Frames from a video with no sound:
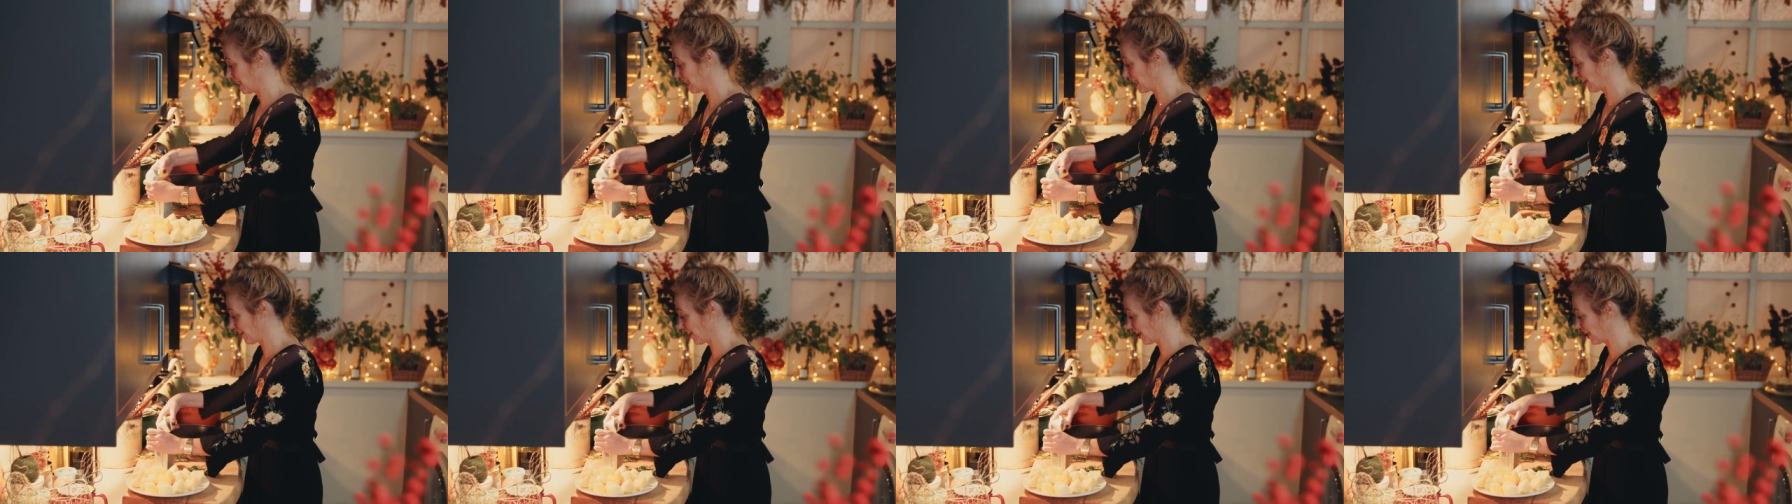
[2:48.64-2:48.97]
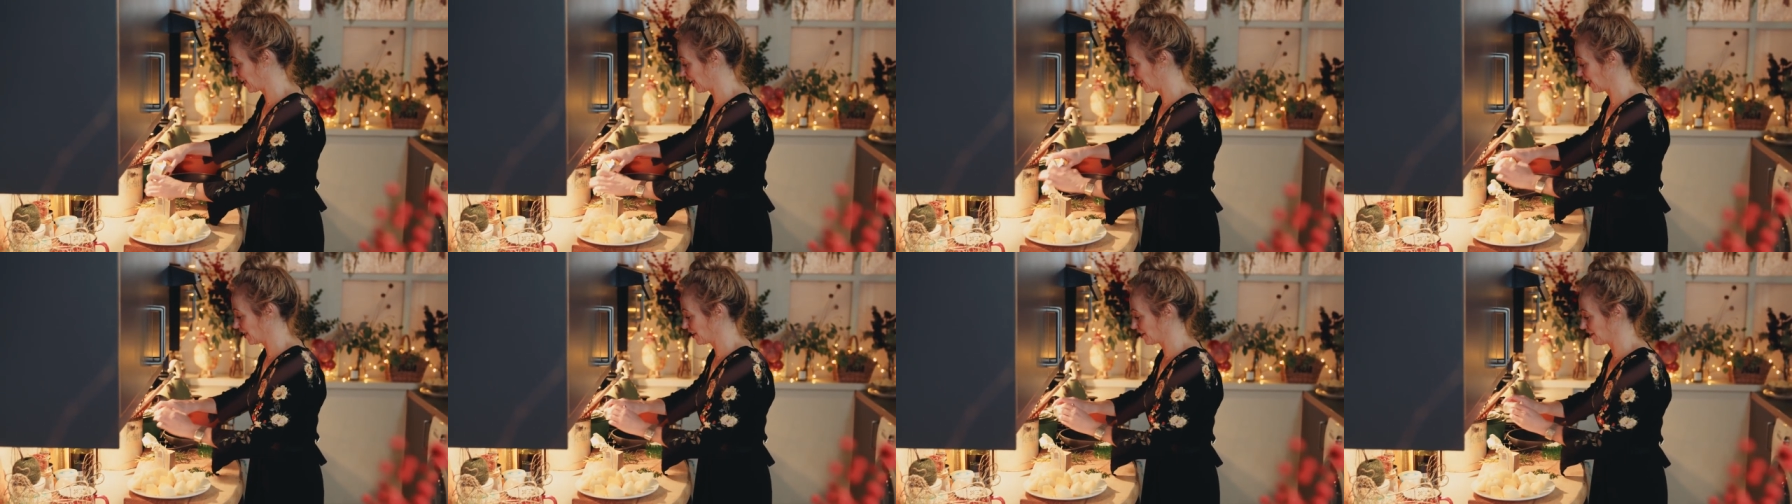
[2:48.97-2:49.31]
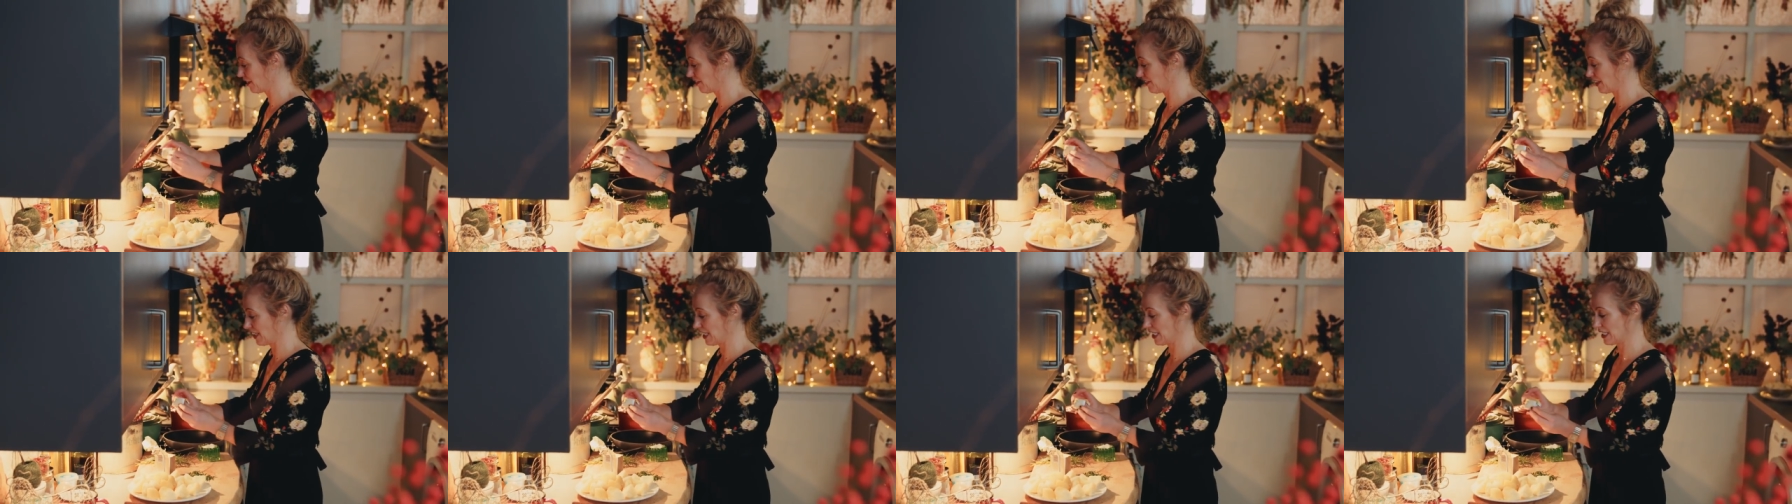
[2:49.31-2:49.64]
look at the color
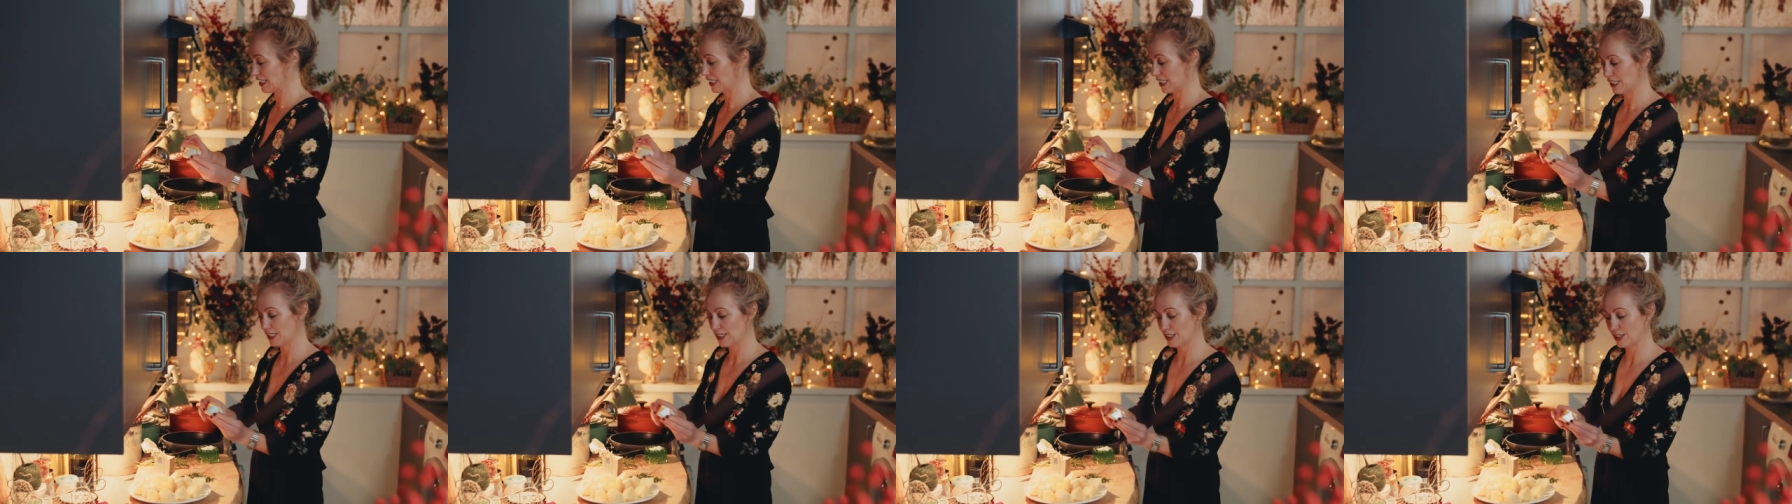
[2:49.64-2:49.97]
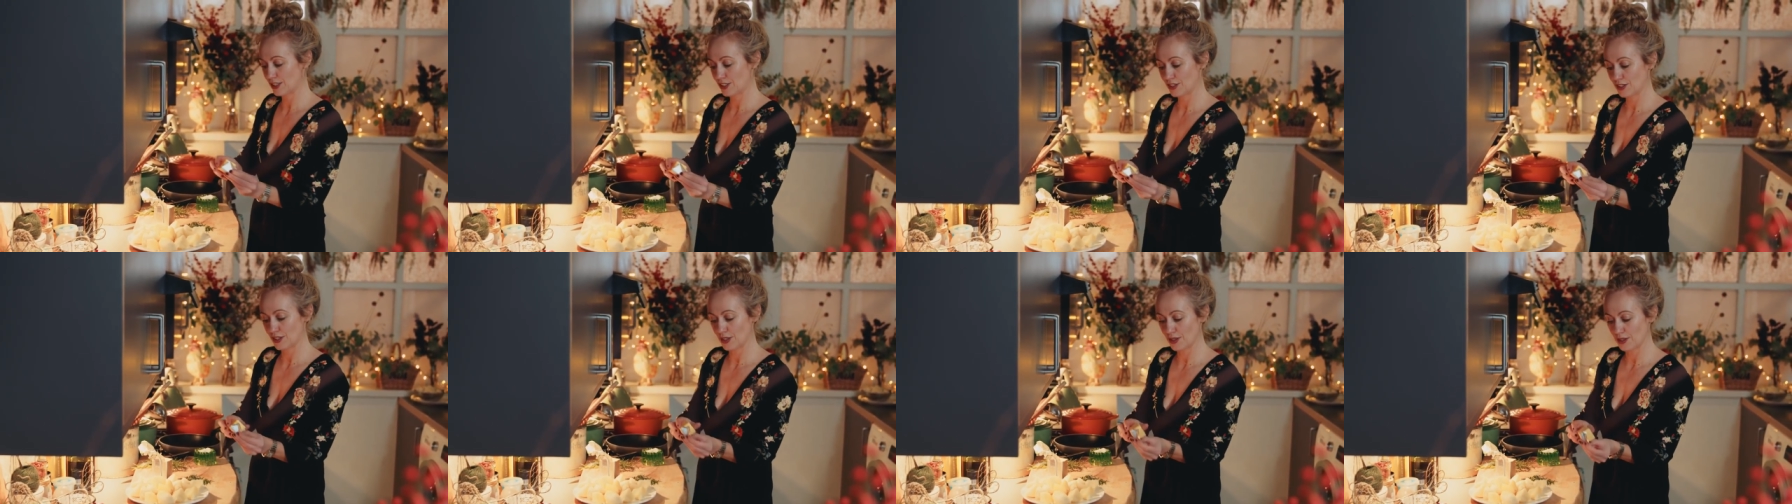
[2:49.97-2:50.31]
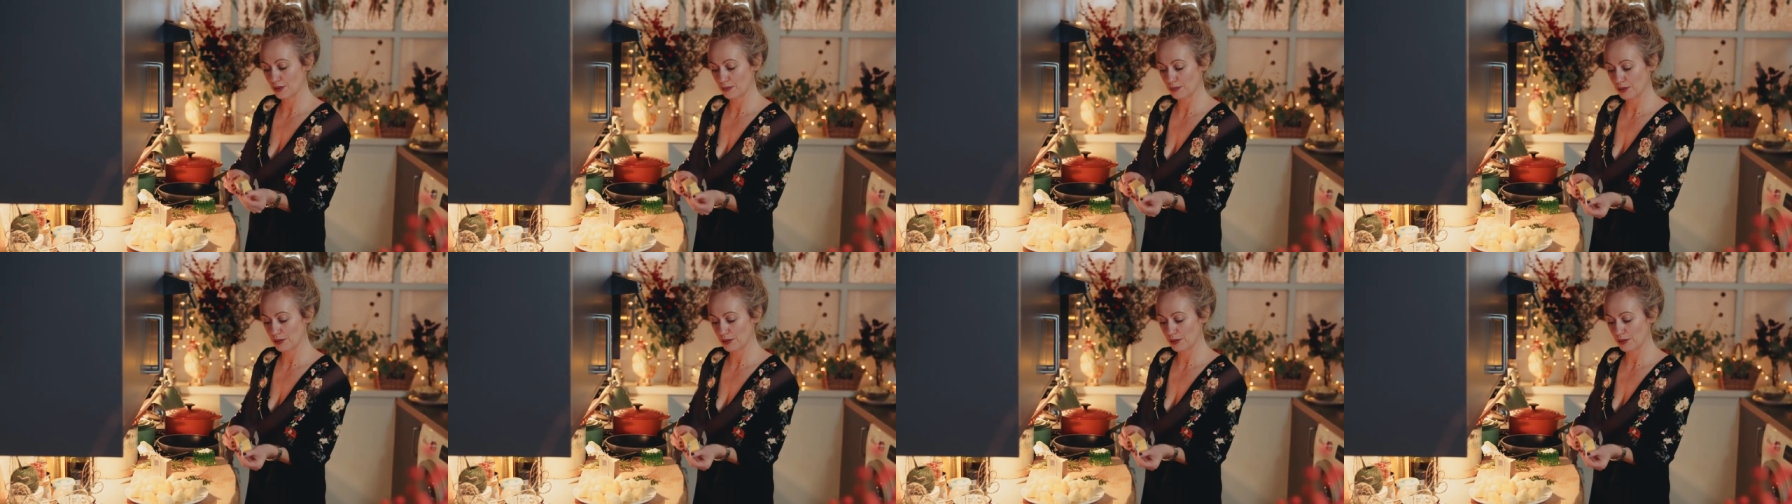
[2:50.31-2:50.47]
of this, it's so